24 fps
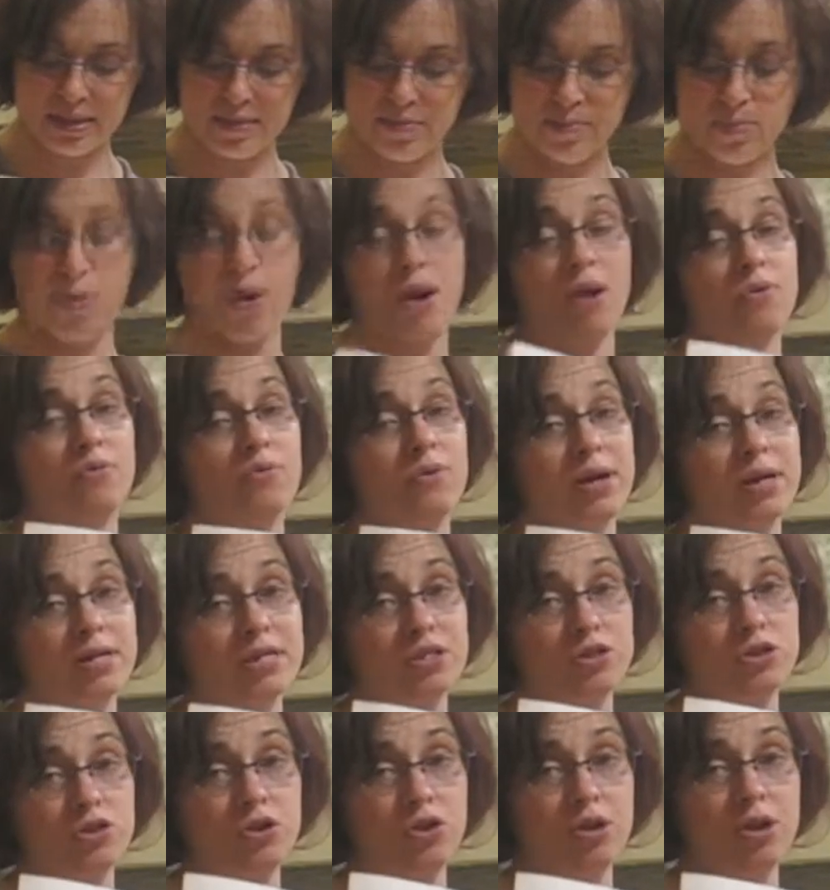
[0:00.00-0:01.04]
the brown
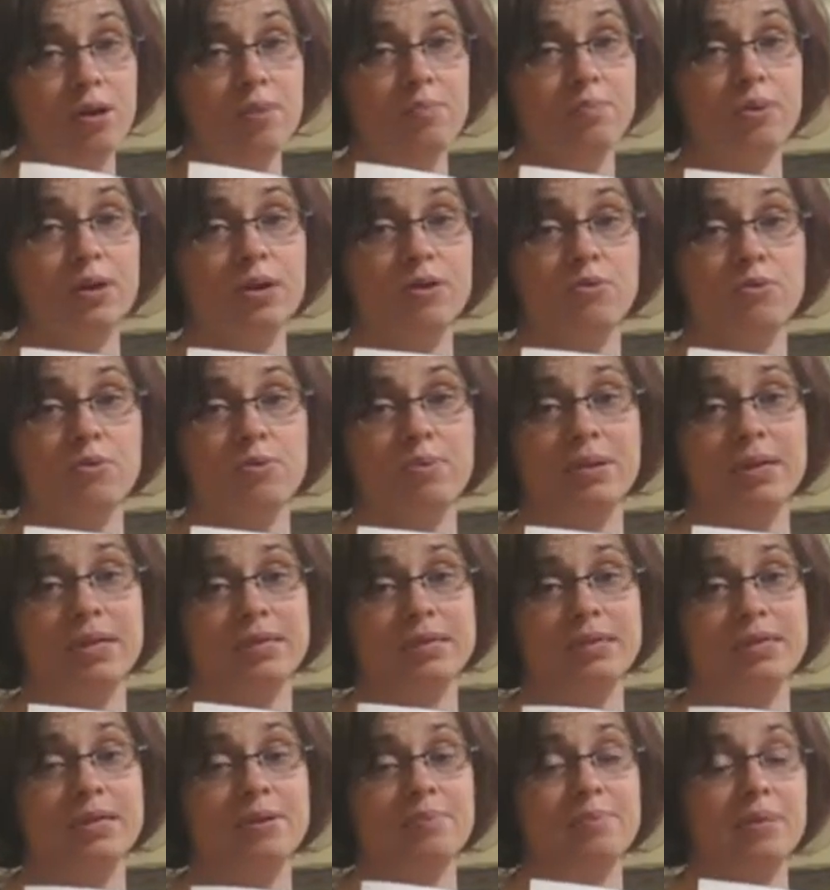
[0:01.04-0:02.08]
rice syrup in
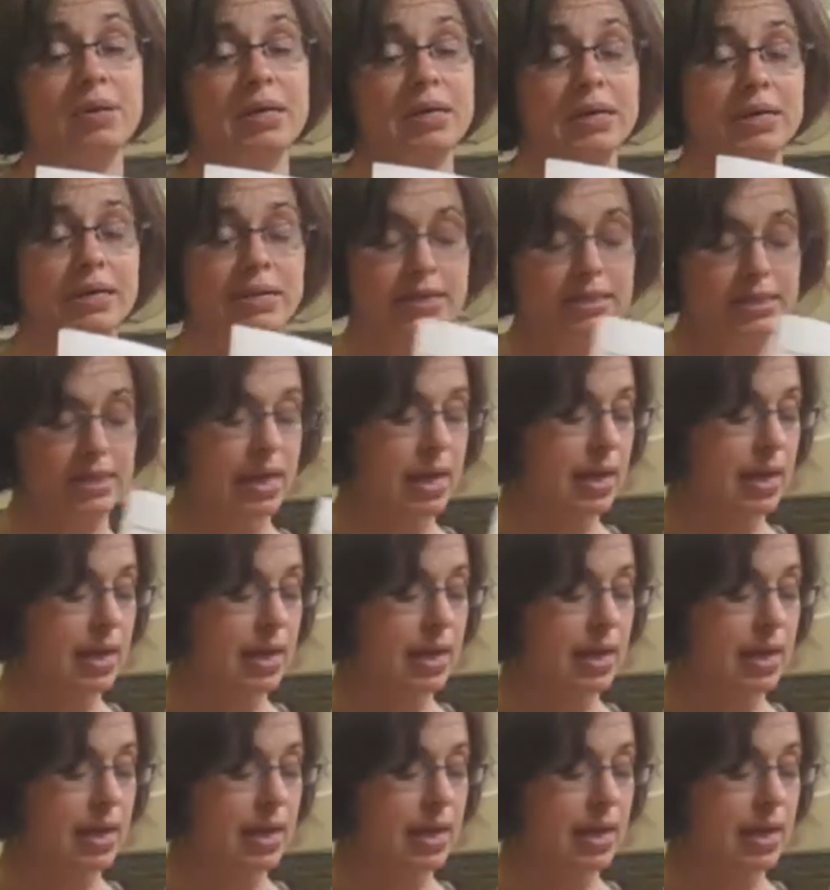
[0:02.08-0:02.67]
place of the beans